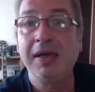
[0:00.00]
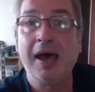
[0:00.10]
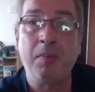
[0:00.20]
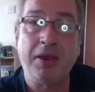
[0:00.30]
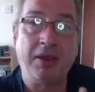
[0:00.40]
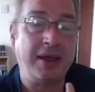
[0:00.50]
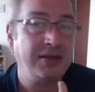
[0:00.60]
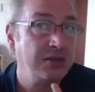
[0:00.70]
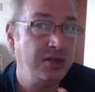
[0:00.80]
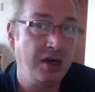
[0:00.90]
And whether that's
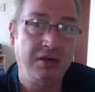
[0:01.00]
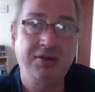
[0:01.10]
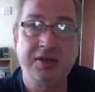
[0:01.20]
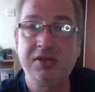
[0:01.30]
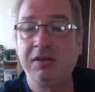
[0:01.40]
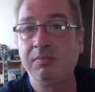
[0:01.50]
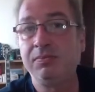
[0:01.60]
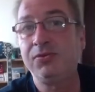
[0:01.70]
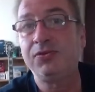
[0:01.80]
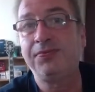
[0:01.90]
internal
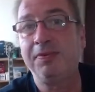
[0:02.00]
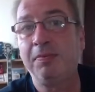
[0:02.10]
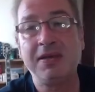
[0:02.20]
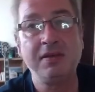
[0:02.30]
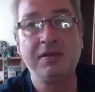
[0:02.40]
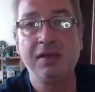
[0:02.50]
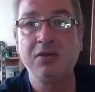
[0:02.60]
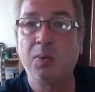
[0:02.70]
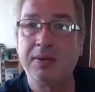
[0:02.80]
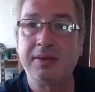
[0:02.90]
systems for businesses
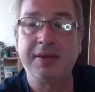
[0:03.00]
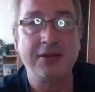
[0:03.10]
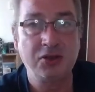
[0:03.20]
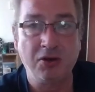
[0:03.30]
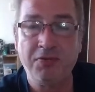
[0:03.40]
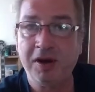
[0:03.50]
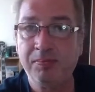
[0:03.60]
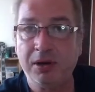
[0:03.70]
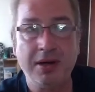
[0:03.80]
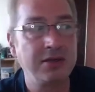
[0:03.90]
or whether that's software
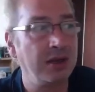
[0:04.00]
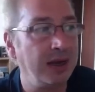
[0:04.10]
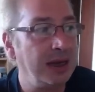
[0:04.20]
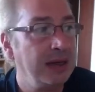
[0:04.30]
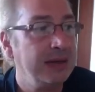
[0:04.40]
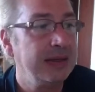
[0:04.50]
products like